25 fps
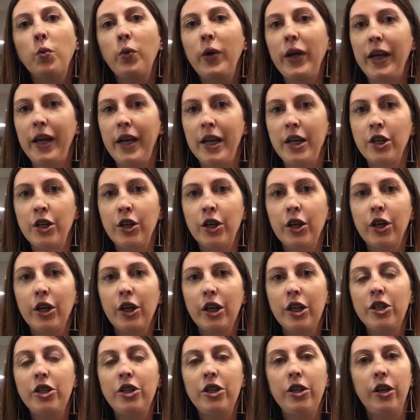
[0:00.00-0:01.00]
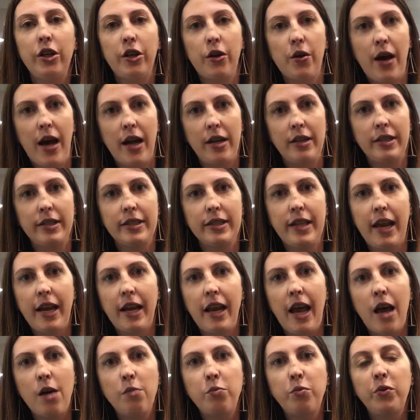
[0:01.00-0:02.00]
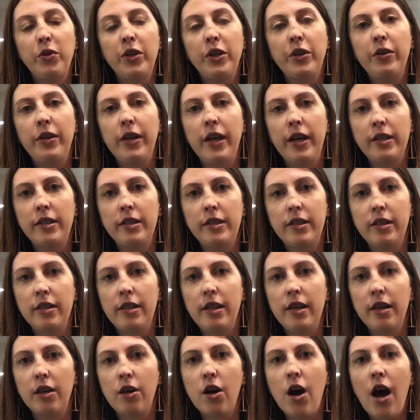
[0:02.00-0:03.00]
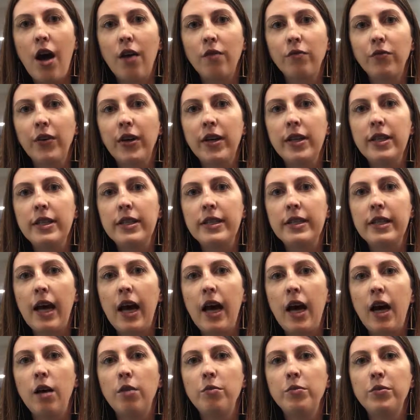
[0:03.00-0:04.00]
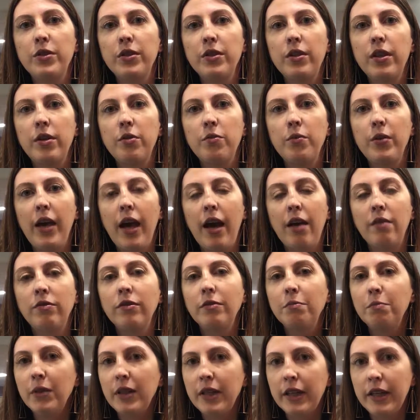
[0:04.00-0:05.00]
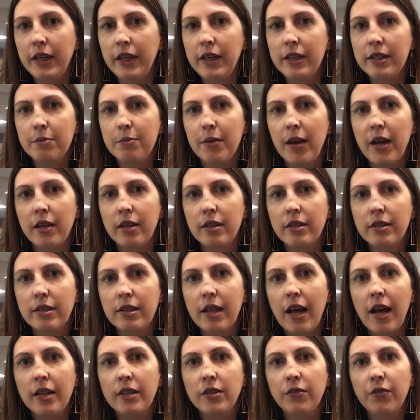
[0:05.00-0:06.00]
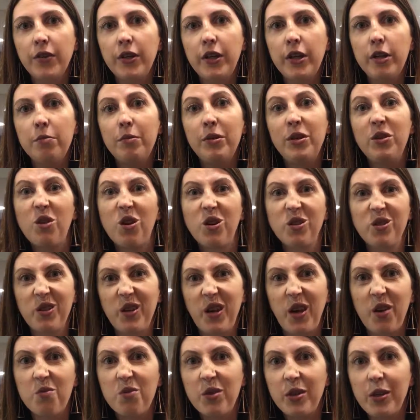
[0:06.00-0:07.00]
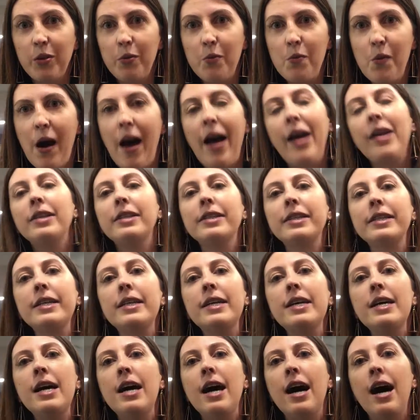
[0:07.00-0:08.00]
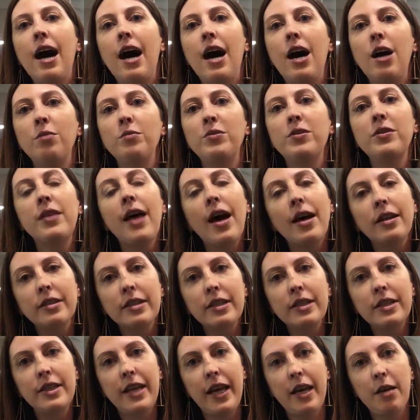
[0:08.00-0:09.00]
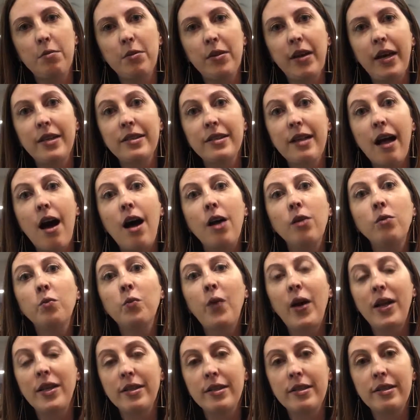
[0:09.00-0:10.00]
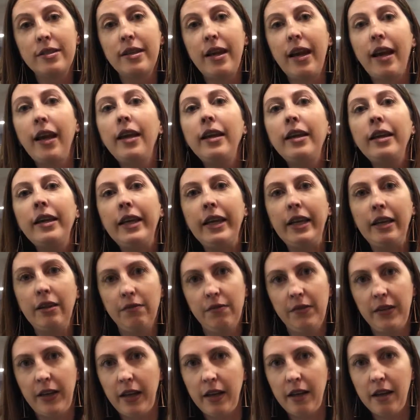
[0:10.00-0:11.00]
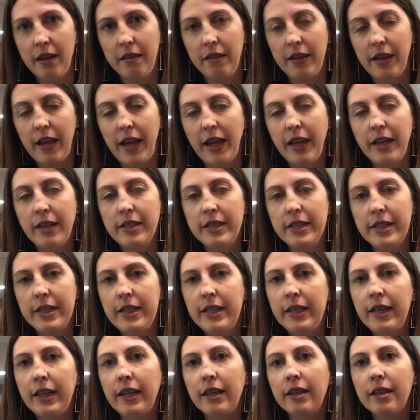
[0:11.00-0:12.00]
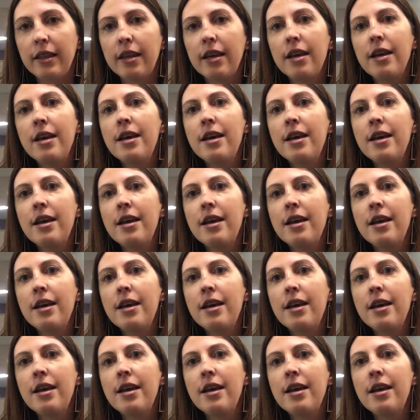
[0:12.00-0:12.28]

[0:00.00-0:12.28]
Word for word: we encourage you to go ahead and sign up when you get to the conference um, so that we have plenty of slot, slots for you, but you also get what you want. Um, so that's going to take place on Wednesday evening on the 18th.